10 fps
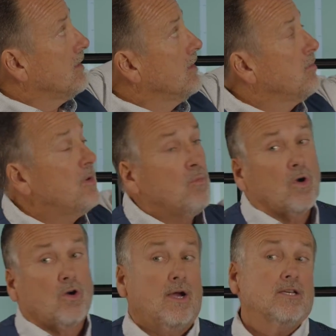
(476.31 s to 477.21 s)
a little bit
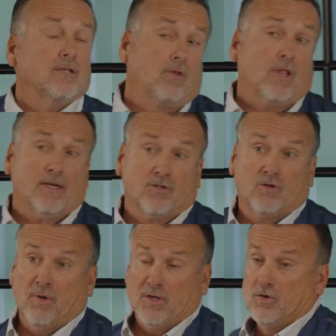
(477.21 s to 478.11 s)
more aggressive the last
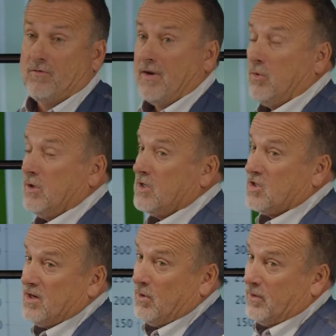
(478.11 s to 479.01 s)
2 months. November and
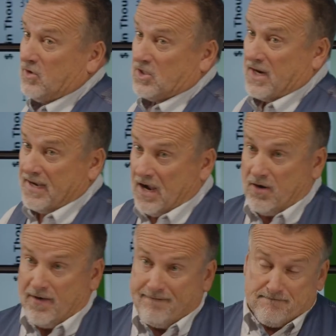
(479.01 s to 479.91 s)
December, Riverside County,